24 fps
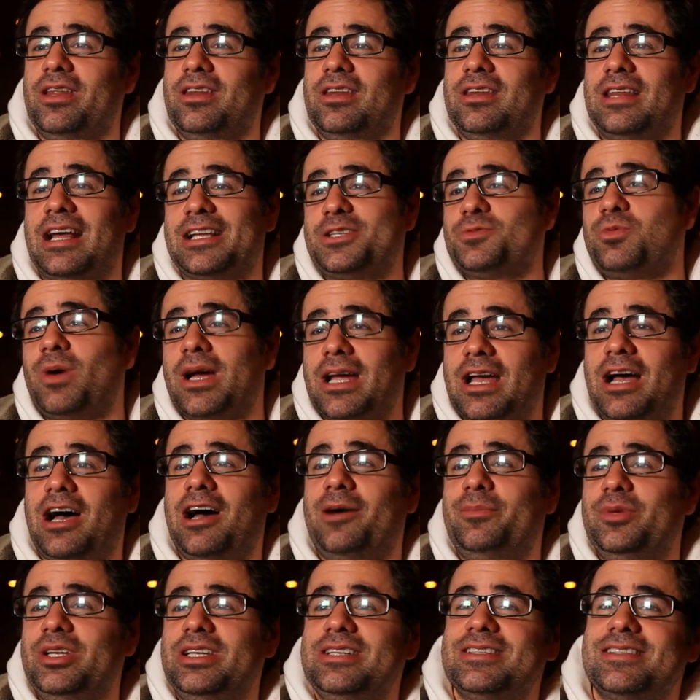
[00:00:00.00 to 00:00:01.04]
That's why
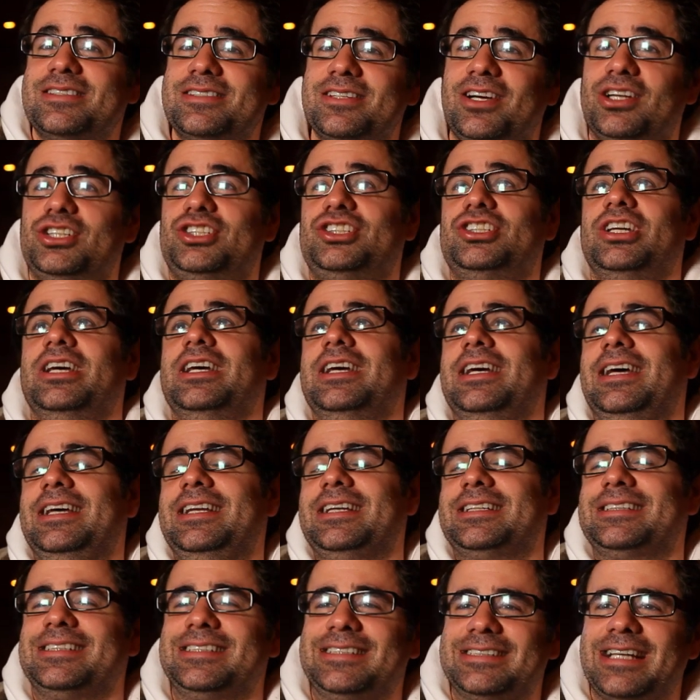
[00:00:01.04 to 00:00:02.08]
comedy is such an
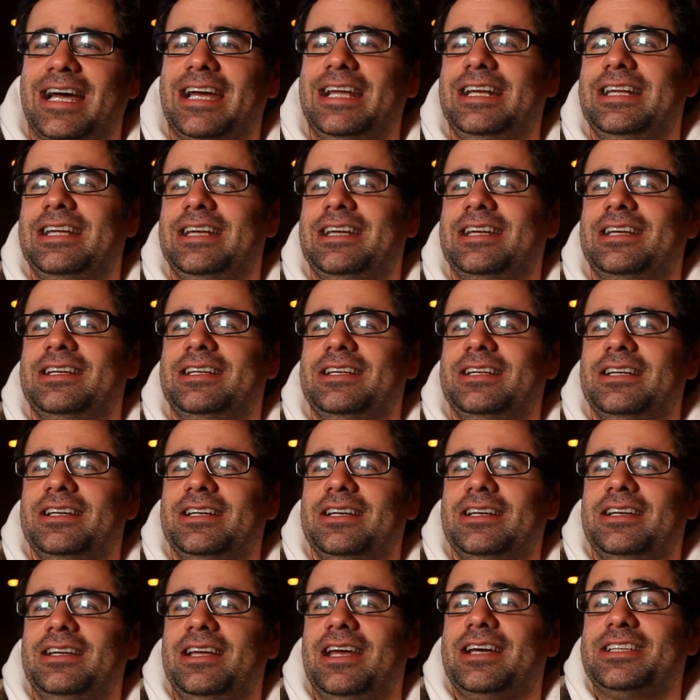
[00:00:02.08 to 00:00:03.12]
exciting
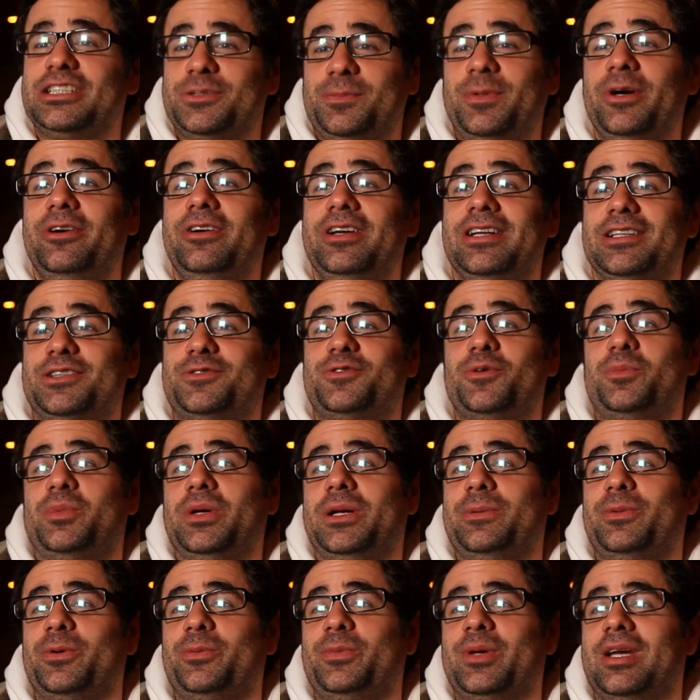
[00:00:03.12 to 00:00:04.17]
experience for
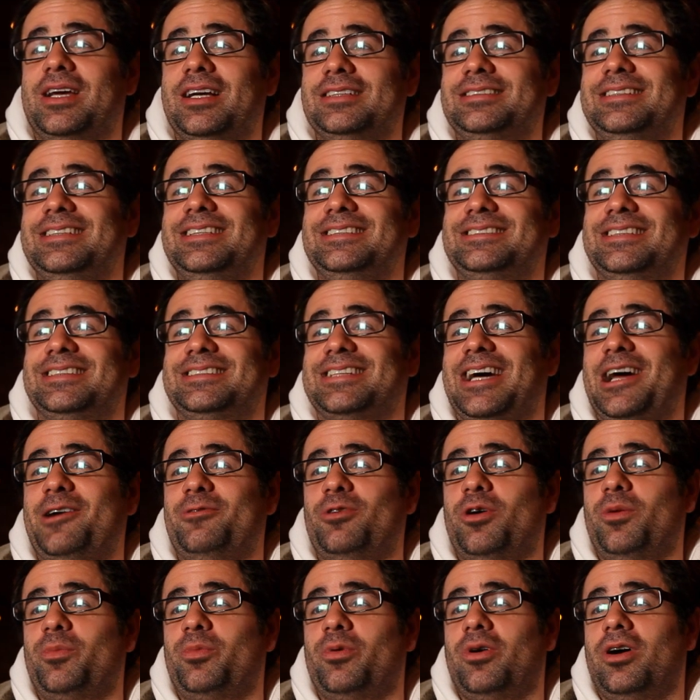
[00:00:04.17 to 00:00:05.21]
people because it is a
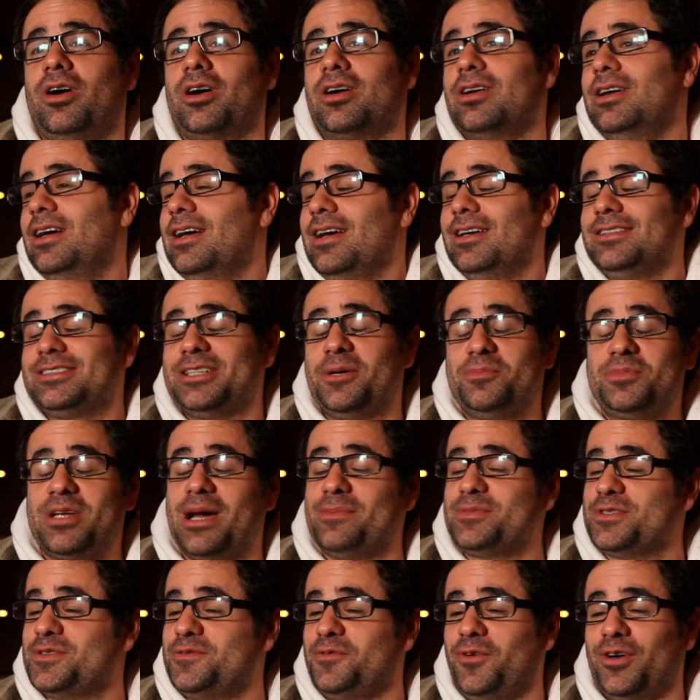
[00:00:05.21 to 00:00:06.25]
tightrope walk.
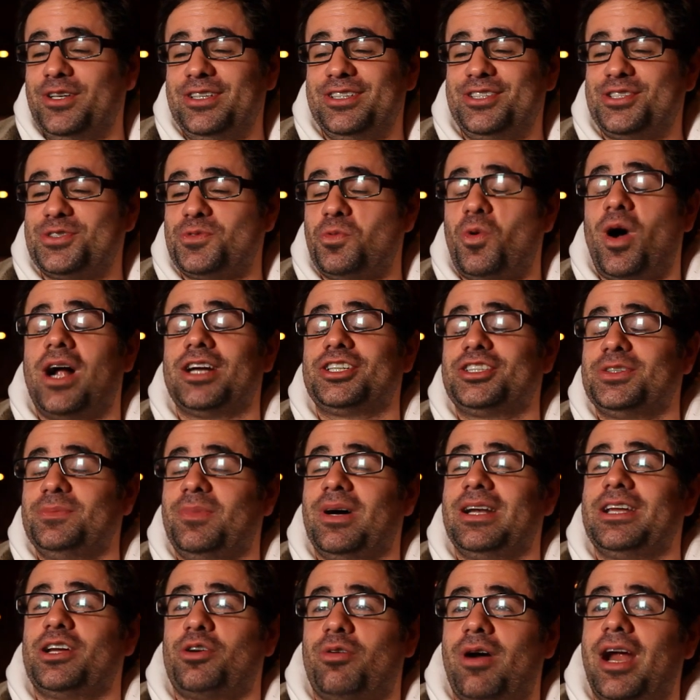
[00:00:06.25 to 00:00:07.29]
Sometimes it's fun to just watch
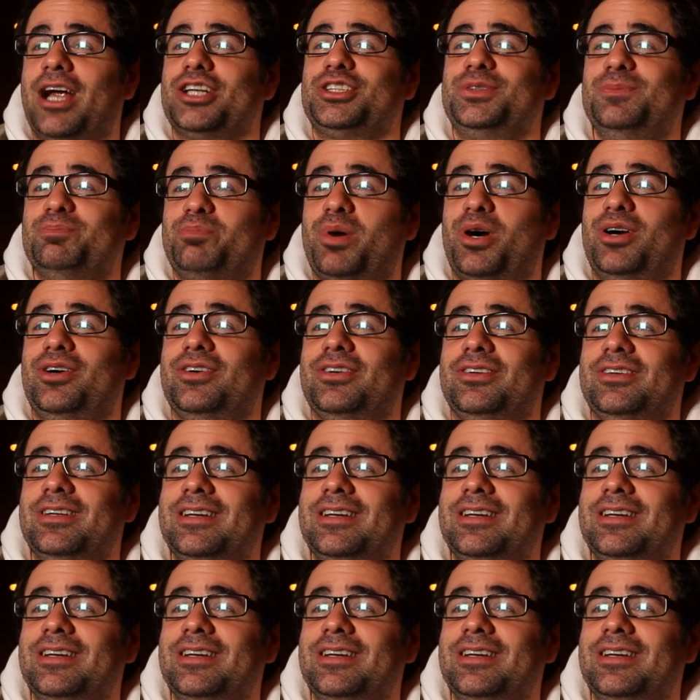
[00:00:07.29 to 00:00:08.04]
somebody crash and burn.